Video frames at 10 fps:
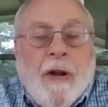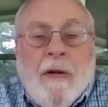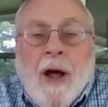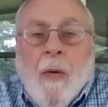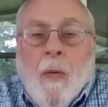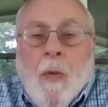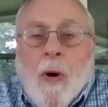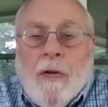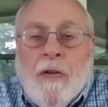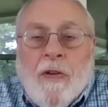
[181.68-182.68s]
not
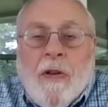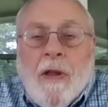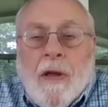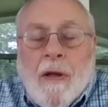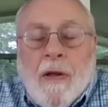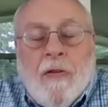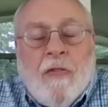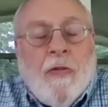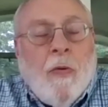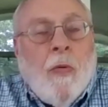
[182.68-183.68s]
want
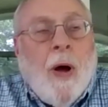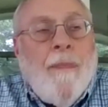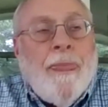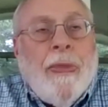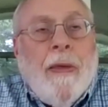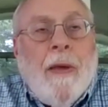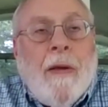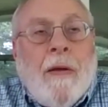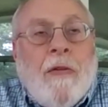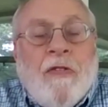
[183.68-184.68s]
to
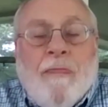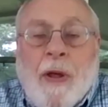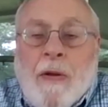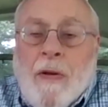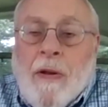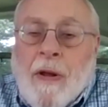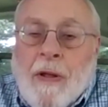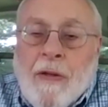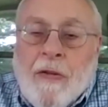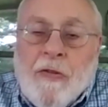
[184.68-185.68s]
spend
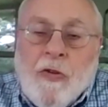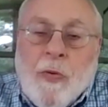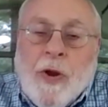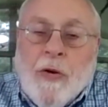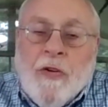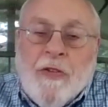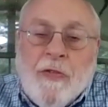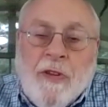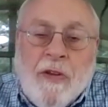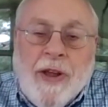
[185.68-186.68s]
the 2 years it
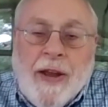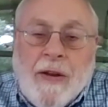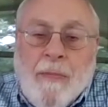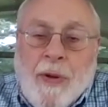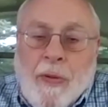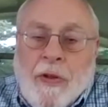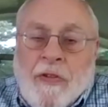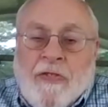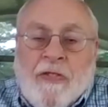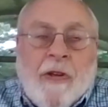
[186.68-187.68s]
was going to take to build
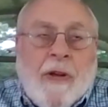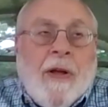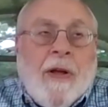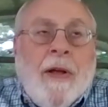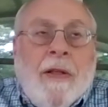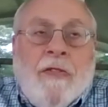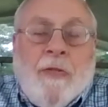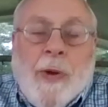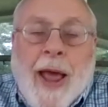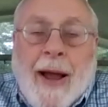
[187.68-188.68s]
this
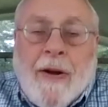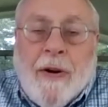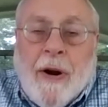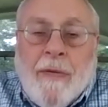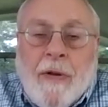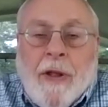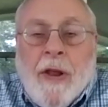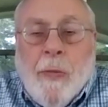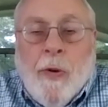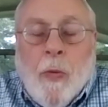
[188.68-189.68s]
reactor
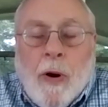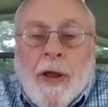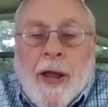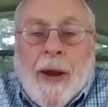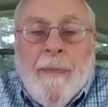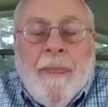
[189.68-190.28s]
that he would work in